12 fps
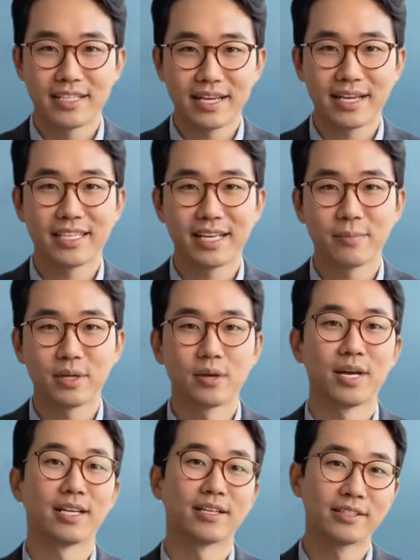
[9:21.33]
and vehicles
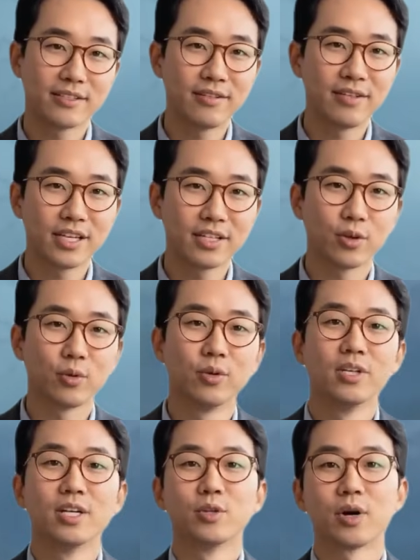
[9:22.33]
before breaking
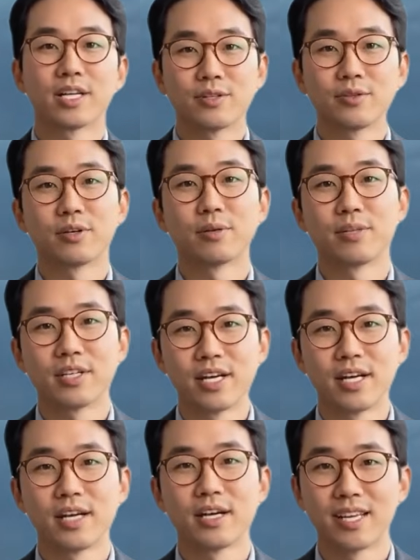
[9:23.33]
contact under the fog's
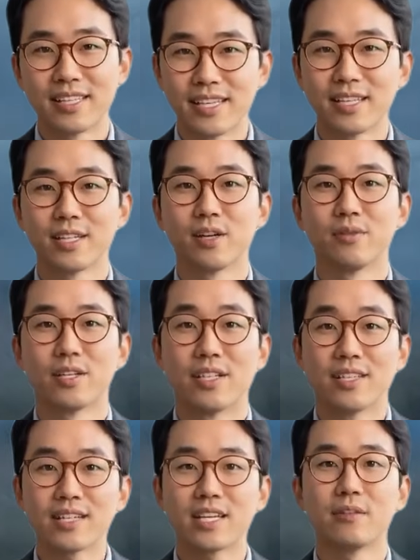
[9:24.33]
shroud.
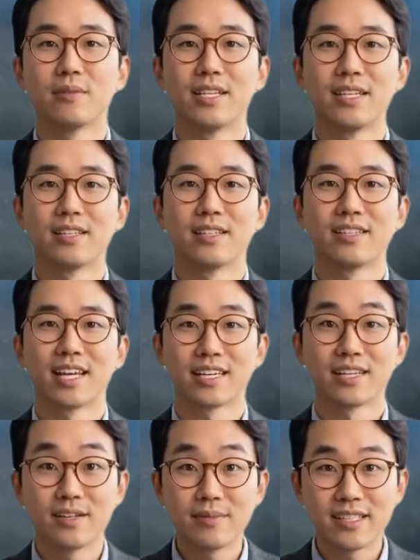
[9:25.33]
The unit returned without
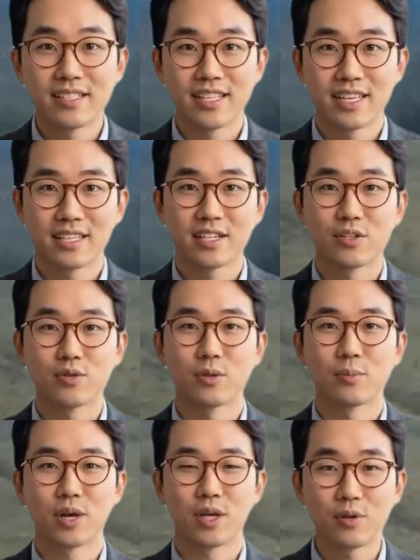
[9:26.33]
casualties.
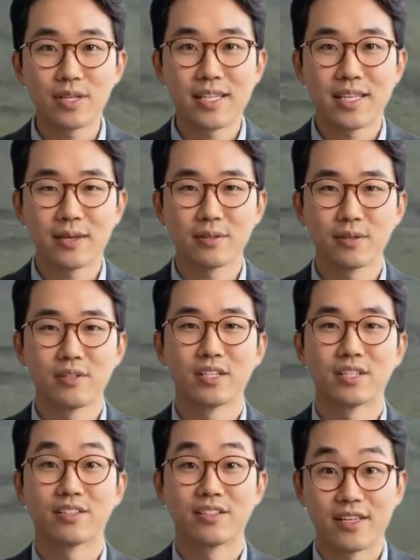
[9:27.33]
Simultaneously, our
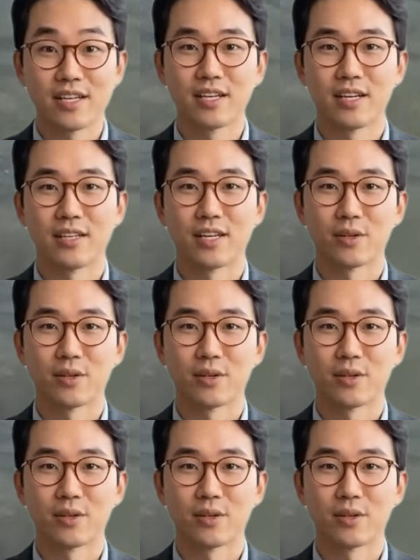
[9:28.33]
defensive minefield